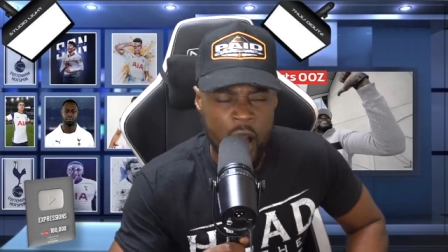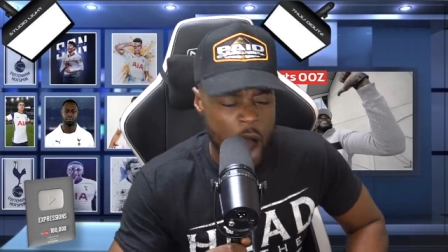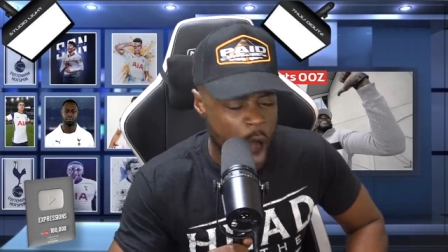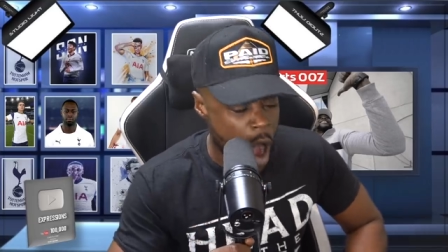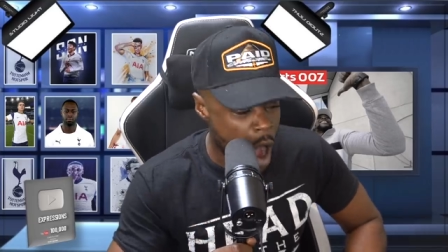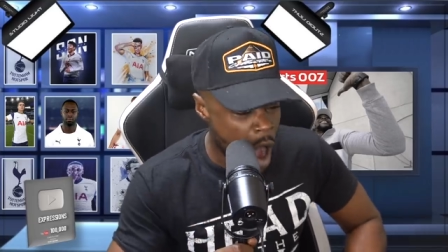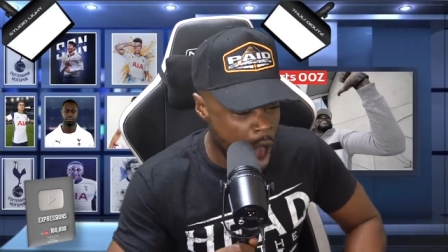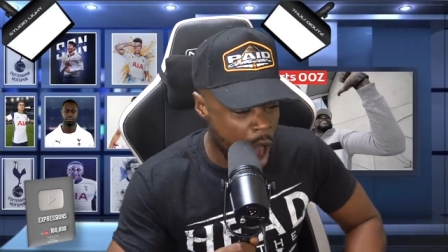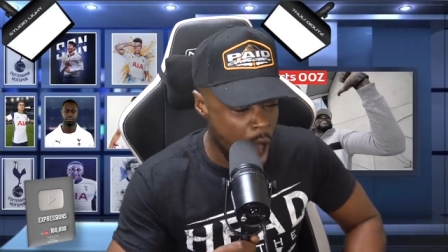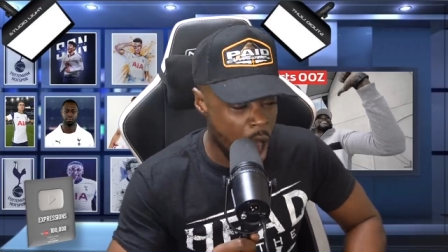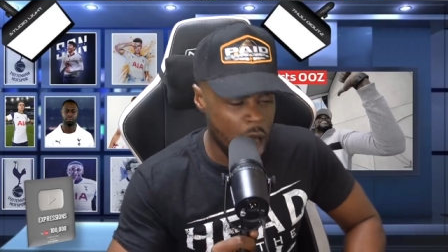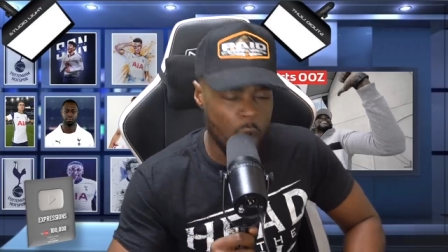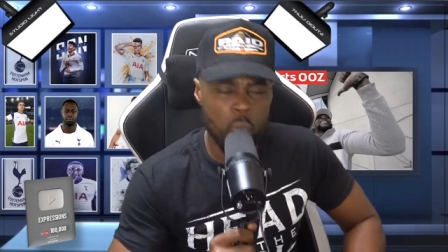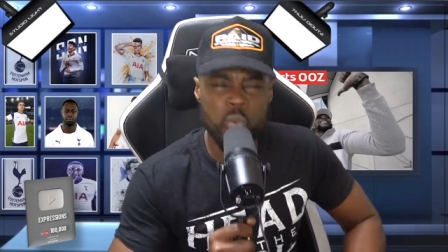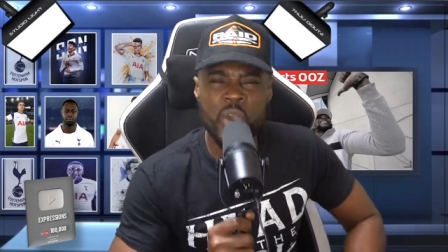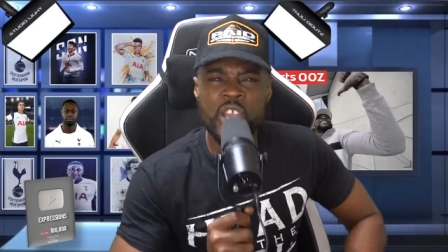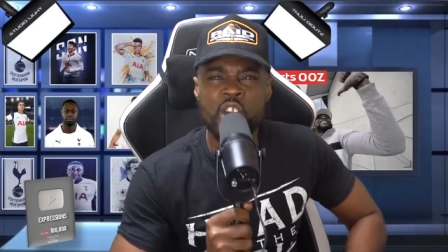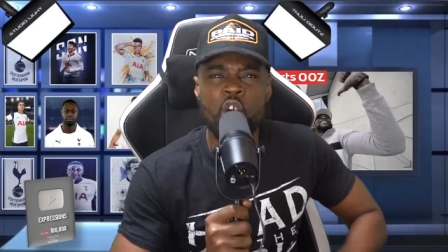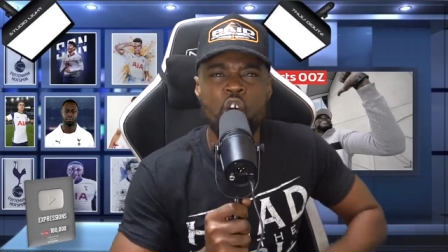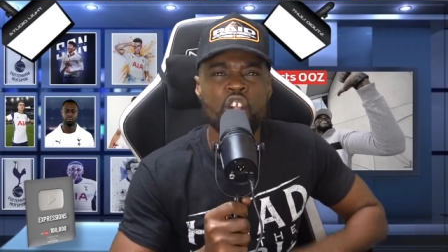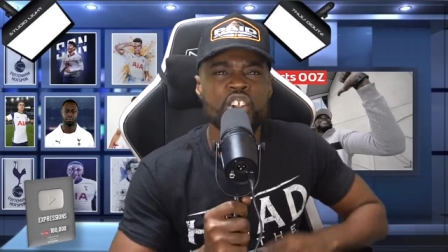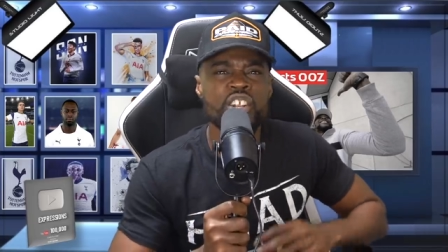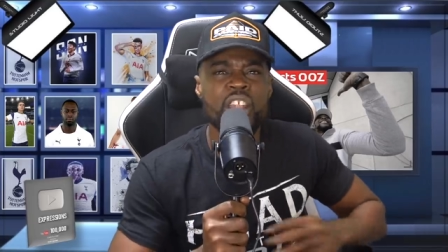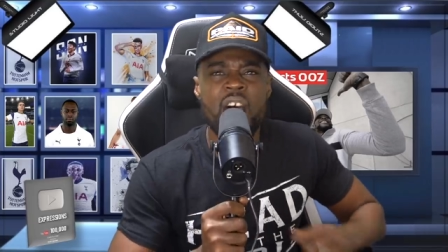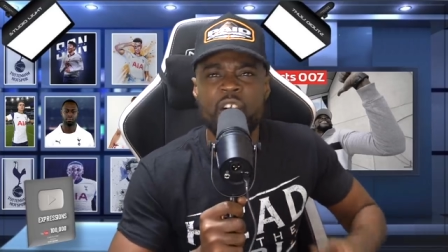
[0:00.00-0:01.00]
Oh, we
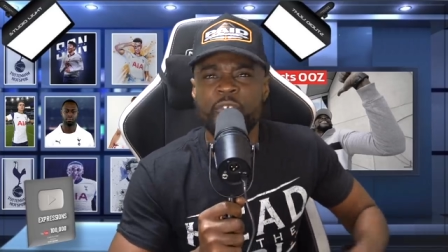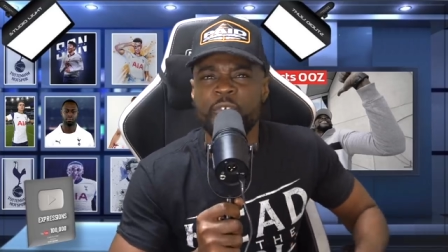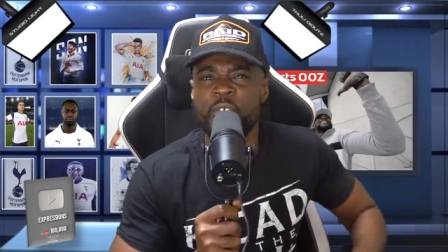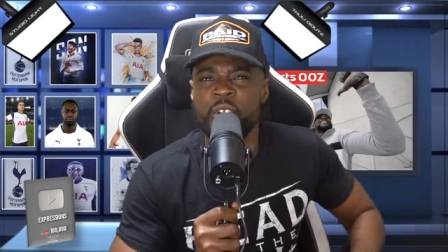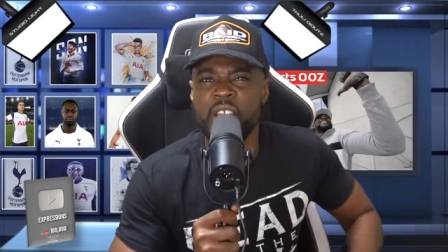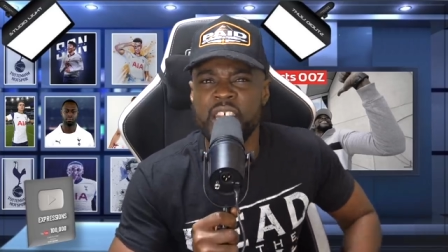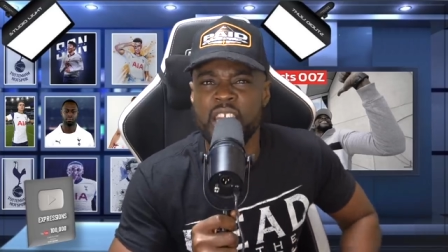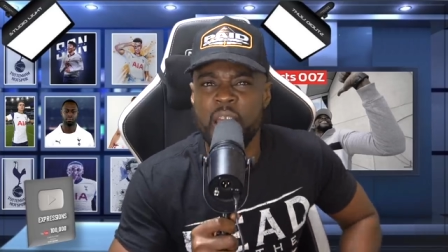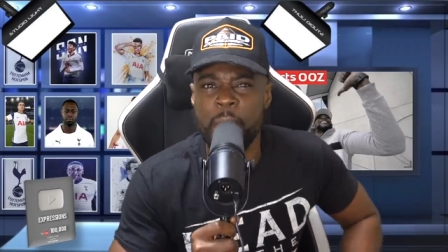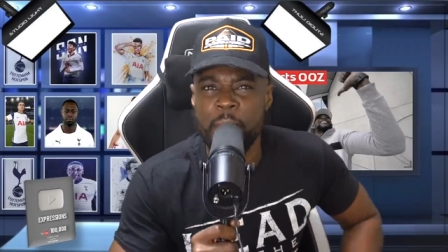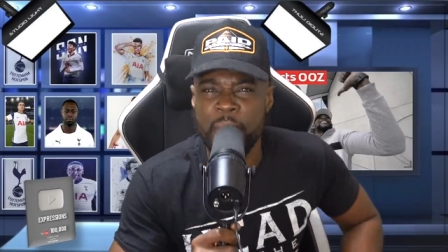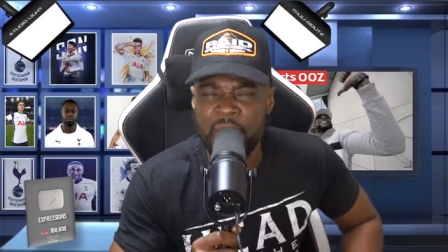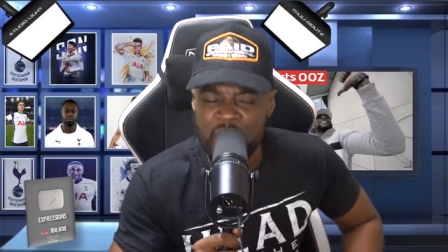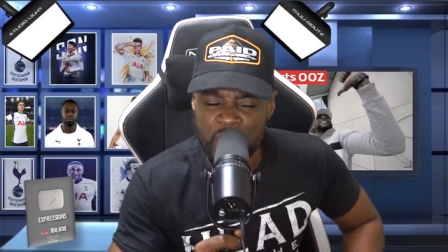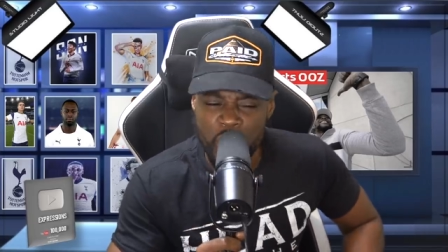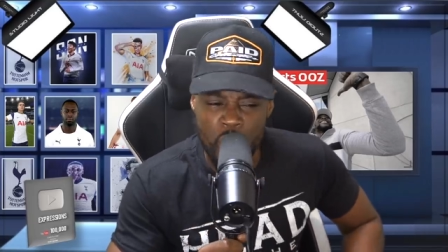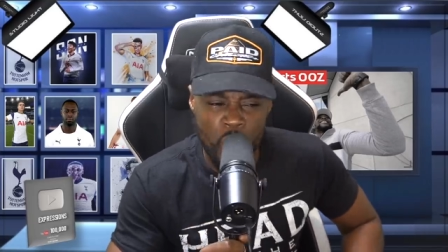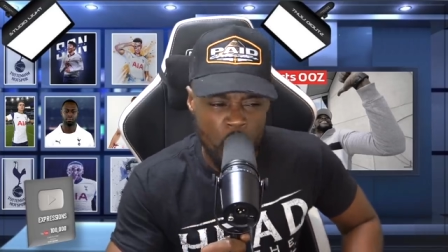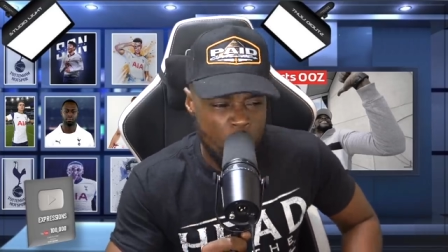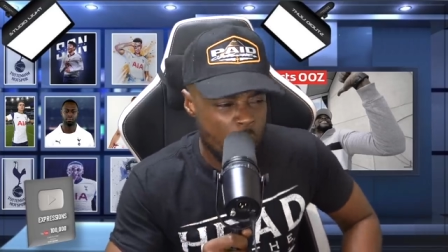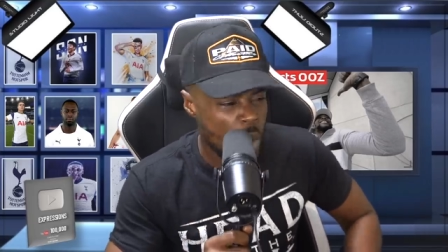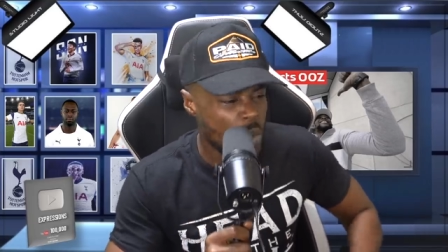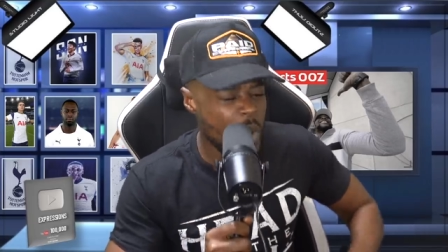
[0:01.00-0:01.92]
got nothing in the middle.